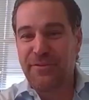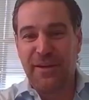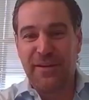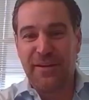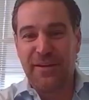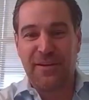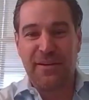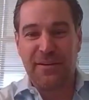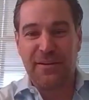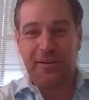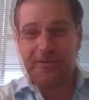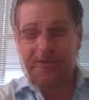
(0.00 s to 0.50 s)
got to
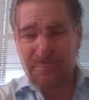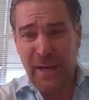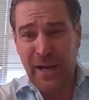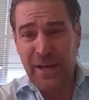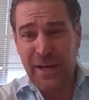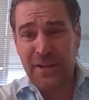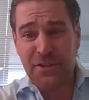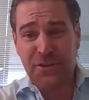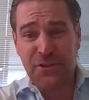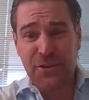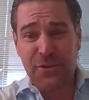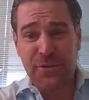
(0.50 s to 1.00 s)
get my
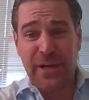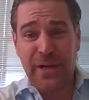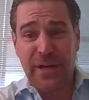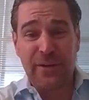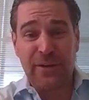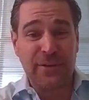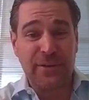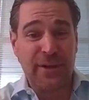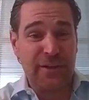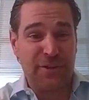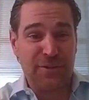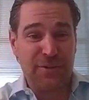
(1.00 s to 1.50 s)
intro down
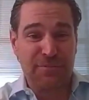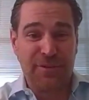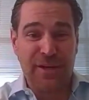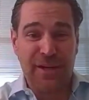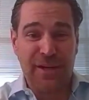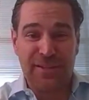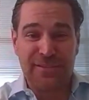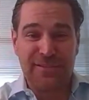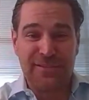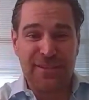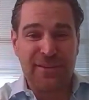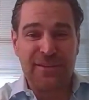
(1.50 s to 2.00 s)
like you've got
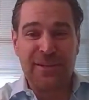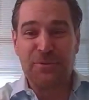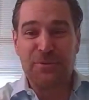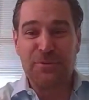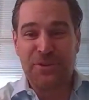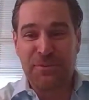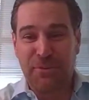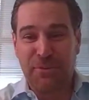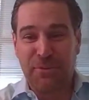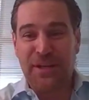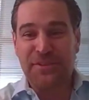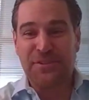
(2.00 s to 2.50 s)
it down. That was
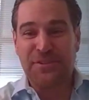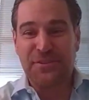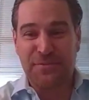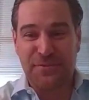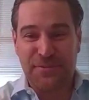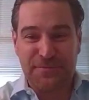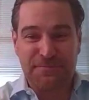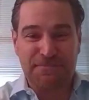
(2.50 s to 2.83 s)
impressive.